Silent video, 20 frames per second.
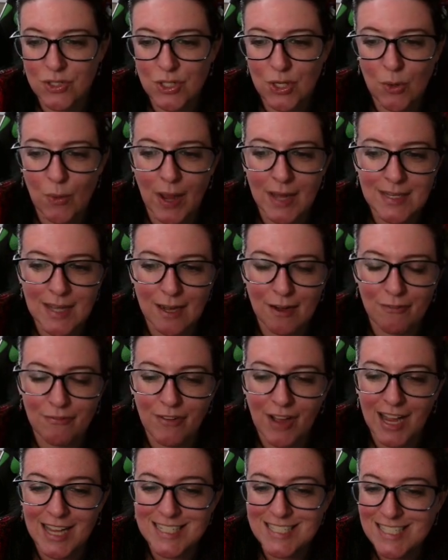to
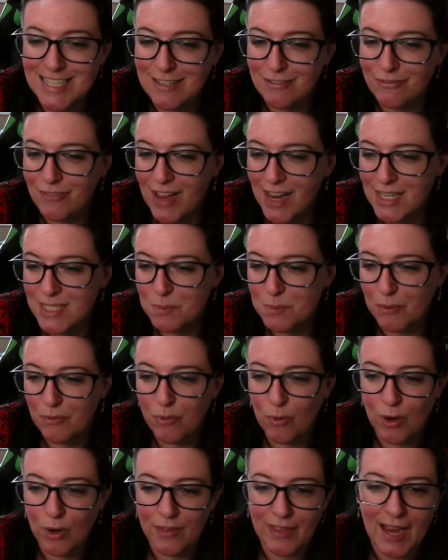identify defects
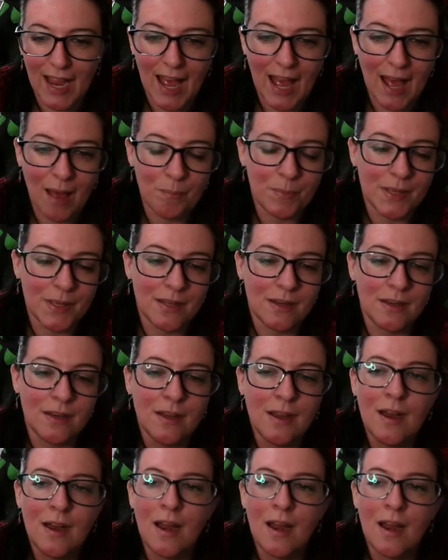before they happen.